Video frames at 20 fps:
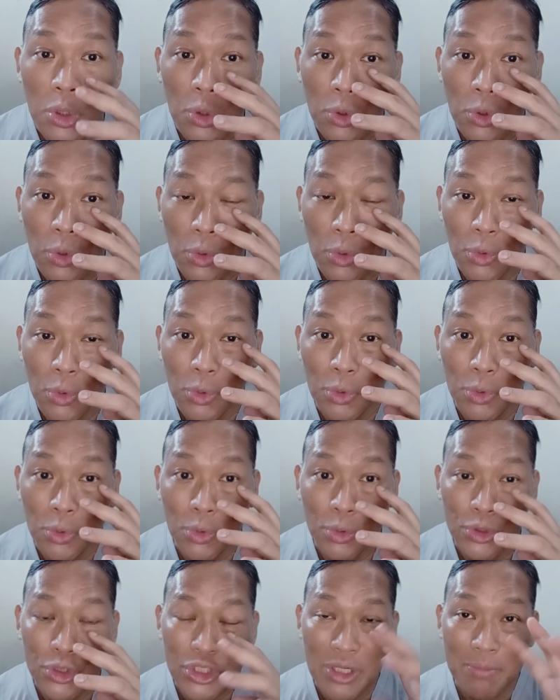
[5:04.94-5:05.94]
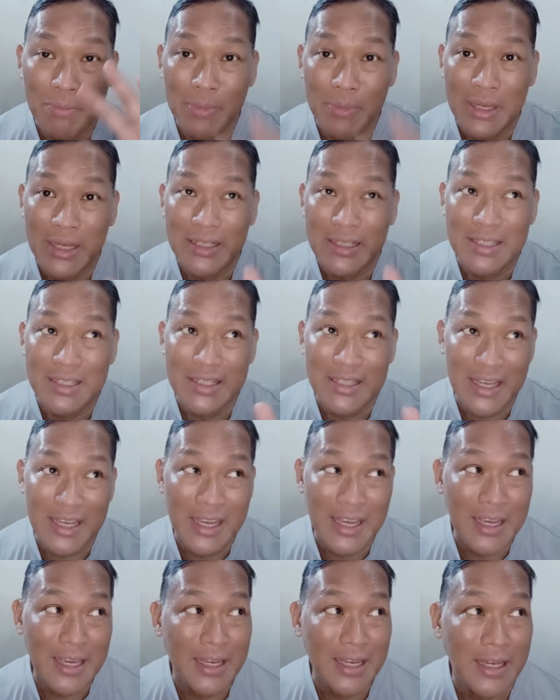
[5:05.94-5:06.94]
who she meets
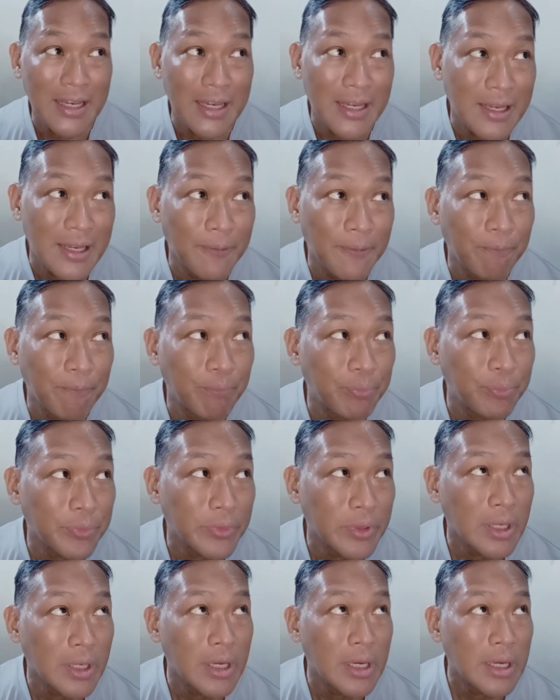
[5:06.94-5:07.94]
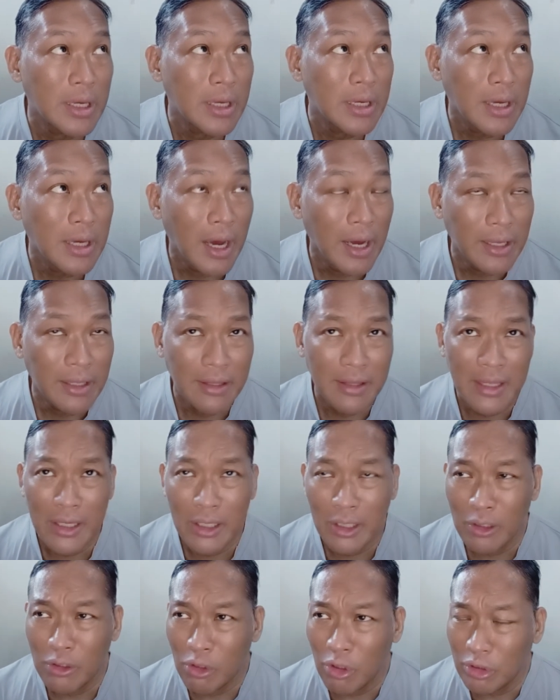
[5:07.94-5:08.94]
in, I think,
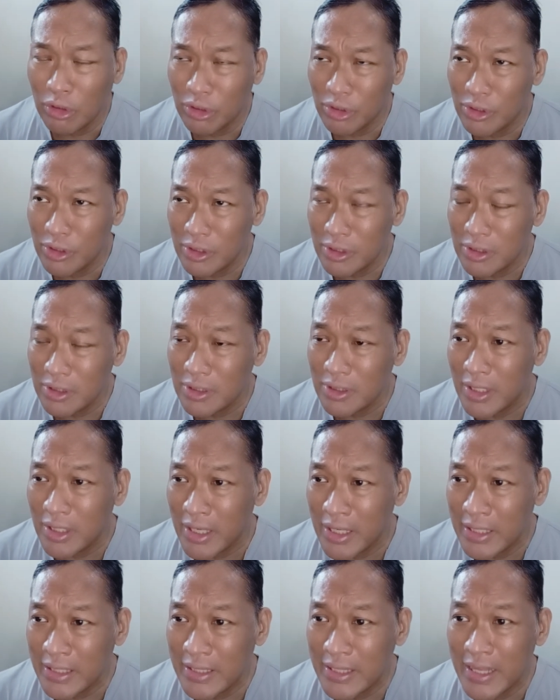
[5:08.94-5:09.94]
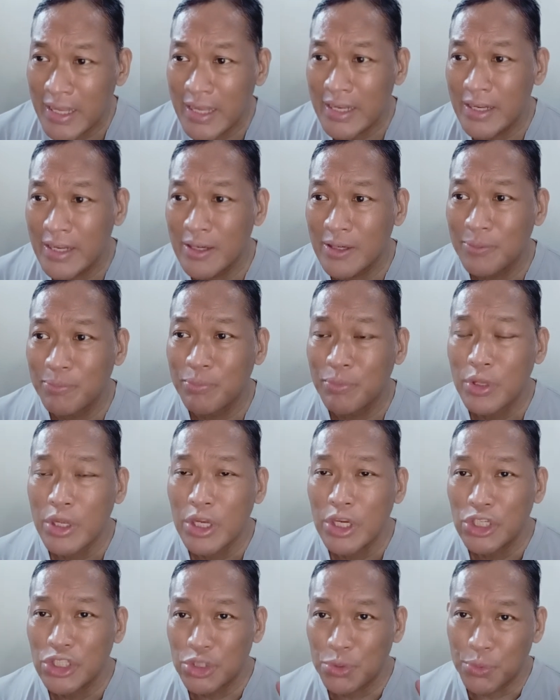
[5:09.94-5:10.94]
London, and then um,
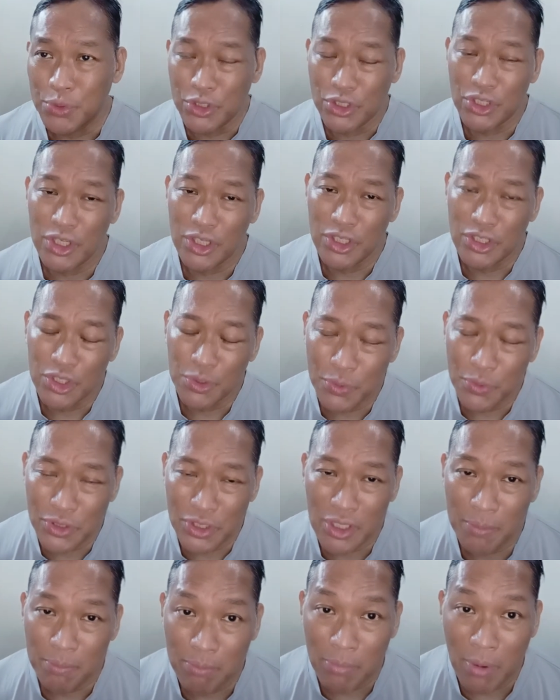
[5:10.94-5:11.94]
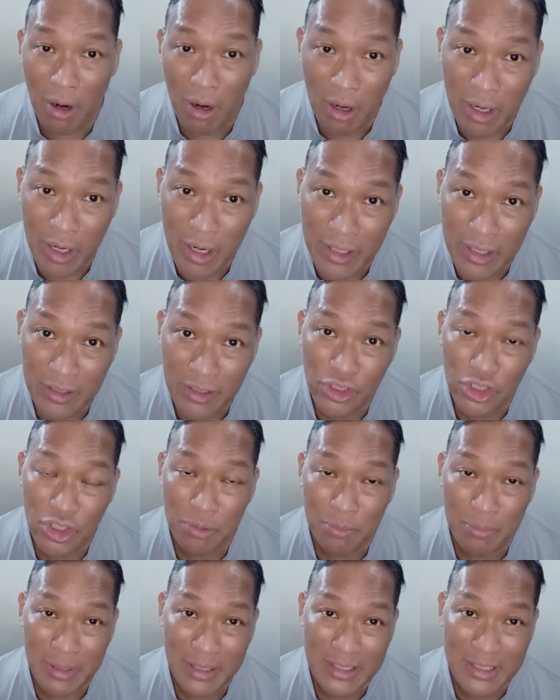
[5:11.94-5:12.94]
she was she was in a bar, and then she
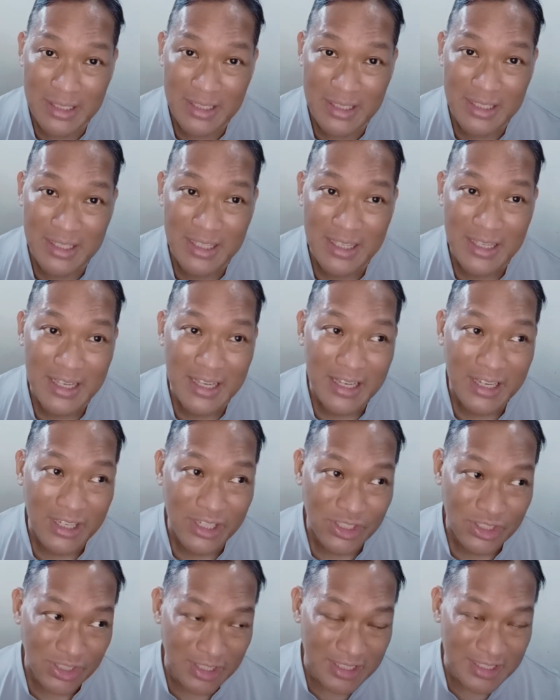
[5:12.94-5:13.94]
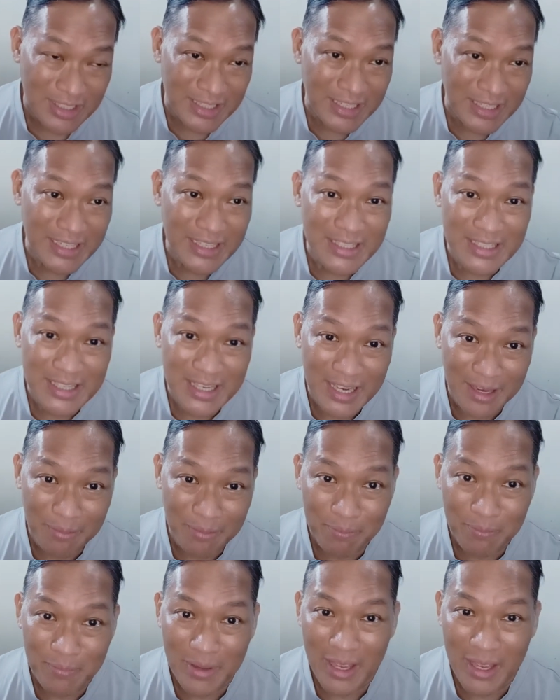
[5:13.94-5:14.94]
meets, she sees
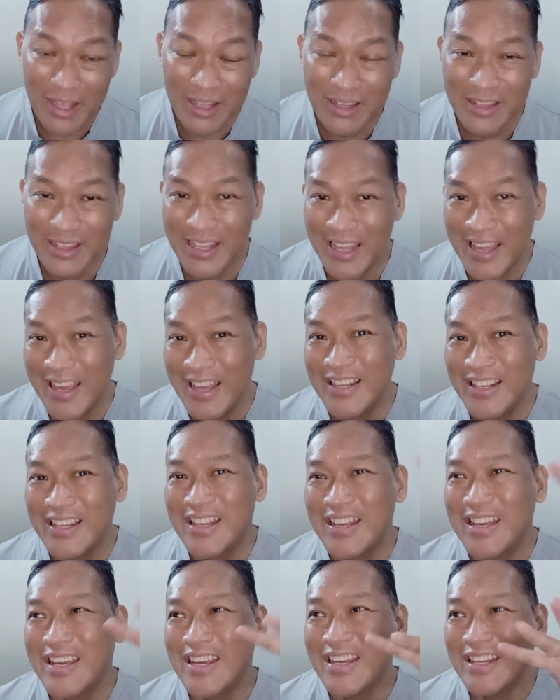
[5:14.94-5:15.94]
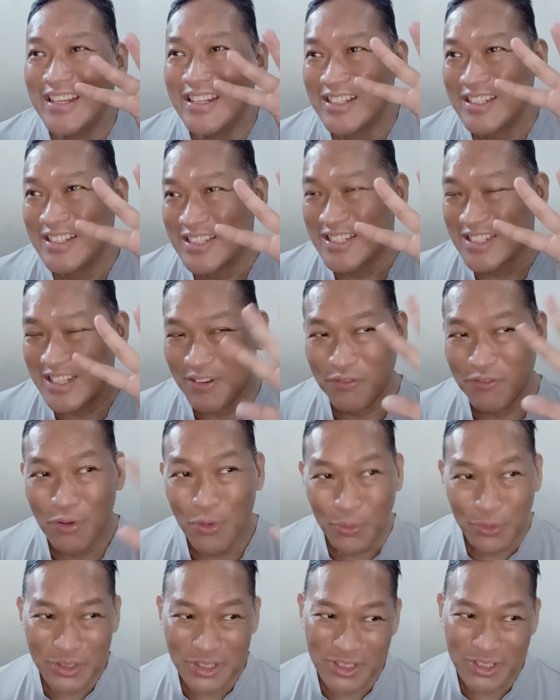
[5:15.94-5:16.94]
him, and then she
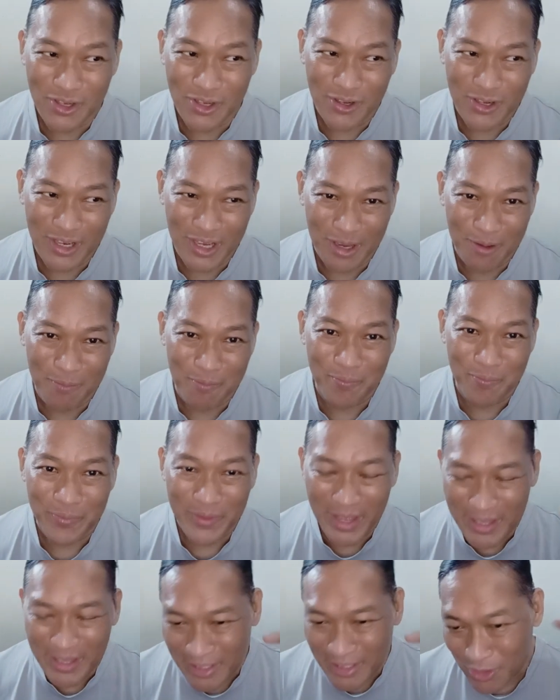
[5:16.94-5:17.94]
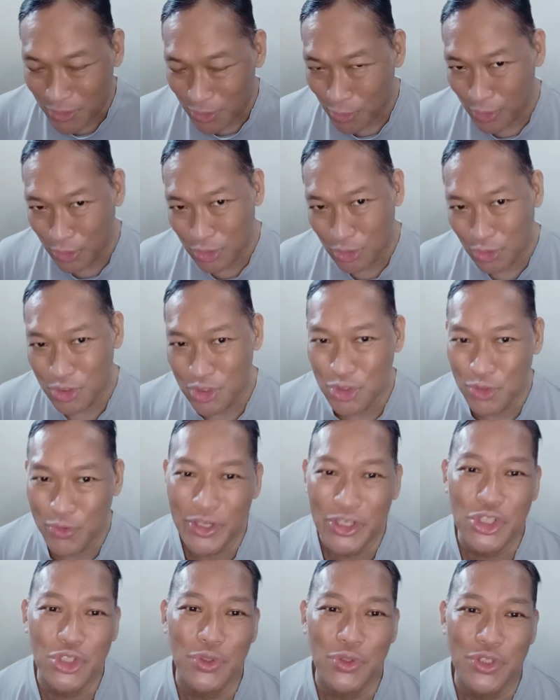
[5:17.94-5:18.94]
focuses on him, and then through a
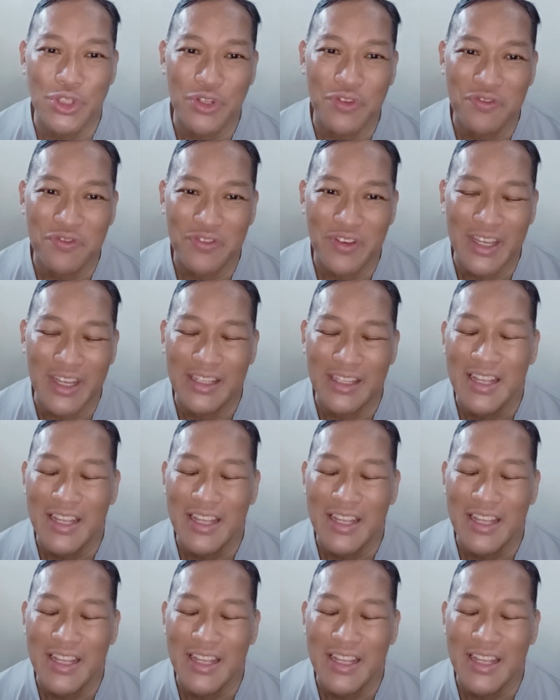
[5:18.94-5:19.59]
strange twist of fate,